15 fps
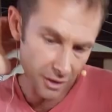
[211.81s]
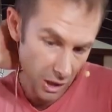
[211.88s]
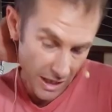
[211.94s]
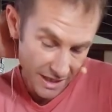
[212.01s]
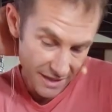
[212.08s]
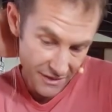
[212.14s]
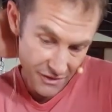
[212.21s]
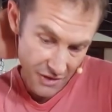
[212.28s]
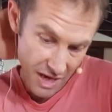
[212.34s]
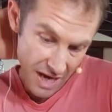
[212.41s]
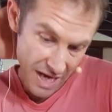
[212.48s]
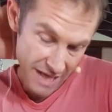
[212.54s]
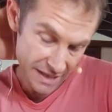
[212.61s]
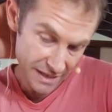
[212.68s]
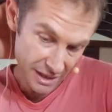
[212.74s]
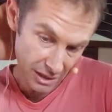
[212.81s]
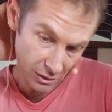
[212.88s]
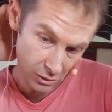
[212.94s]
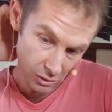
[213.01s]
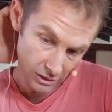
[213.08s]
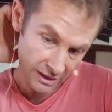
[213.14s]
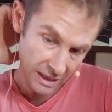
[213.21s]
so I strained the
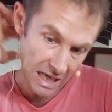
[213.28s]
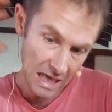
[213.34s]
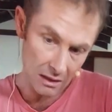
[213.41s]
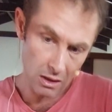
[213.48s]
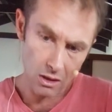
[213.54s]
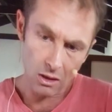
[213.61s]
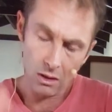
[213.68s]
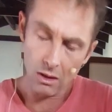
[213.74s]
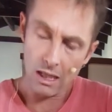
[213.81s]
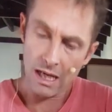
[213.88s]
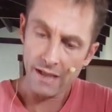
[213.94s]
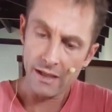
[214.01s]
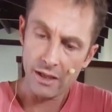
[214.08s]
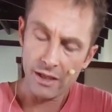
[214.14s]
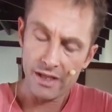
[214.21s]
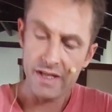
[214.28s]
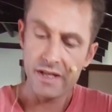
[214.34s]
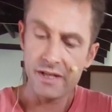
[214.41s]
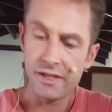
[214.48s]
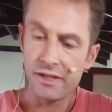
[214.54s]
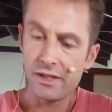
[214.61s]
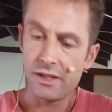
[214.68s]
old tallow. I got it
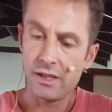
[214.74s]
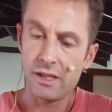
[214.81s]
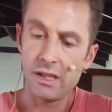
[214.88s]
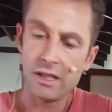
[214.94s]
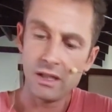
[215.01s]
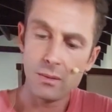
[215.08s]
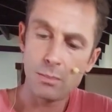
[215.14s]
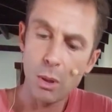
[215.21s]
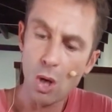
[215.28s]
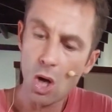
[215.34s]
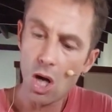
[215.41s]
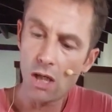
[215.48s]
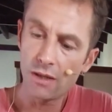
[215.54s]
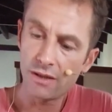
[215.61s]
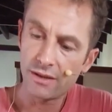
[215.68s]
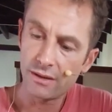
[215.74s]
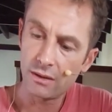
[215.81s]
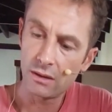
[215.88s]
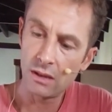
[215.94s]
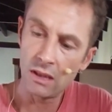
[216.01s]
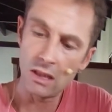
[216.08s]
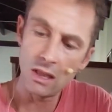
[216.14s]
here in the pot.
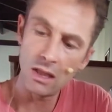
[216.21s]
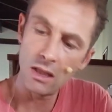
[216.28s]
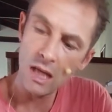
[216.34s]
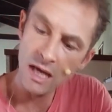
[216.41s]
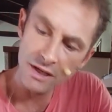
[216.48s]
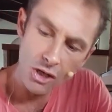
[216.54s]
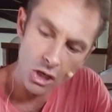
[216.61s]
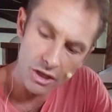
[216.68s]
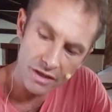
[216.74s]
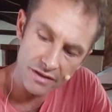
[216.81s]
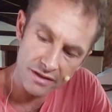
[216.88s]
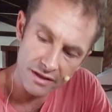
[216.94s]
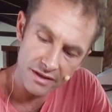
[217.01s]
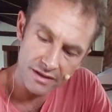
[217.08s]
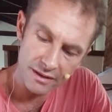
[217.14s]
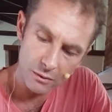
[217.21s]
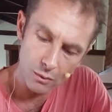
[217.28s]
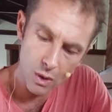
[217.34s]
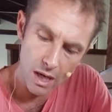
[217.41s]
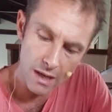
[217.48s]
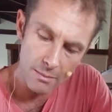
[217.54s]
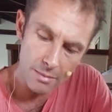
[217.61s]
I noticed there is
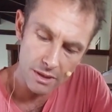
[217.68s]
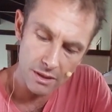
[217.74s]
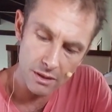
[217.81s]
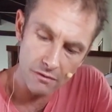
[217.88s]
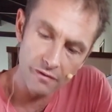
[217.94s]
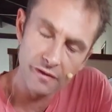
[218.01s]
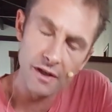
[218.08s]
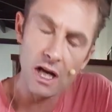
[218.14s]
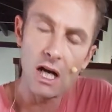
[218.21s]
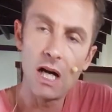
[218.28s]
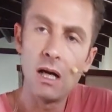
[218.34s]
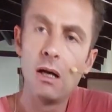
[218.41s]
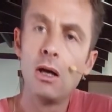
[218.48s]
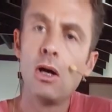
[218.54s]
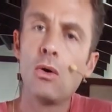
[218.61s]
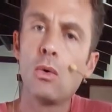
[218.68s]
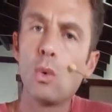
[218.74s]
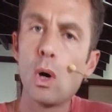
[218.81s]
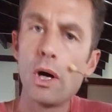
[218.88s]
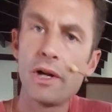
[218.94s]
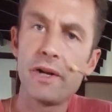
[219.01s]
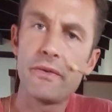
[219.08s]
quite a bit of
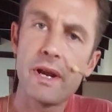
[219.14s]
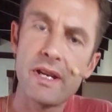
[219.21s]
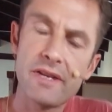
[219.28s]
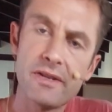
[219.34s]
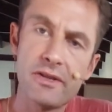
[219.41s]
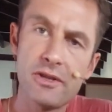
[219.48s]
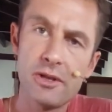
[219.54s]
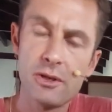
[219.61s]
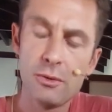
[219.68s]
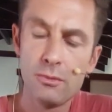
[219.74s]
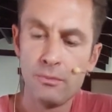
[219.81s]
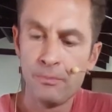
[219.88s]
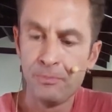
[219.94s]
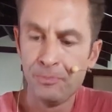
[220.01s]
water residue.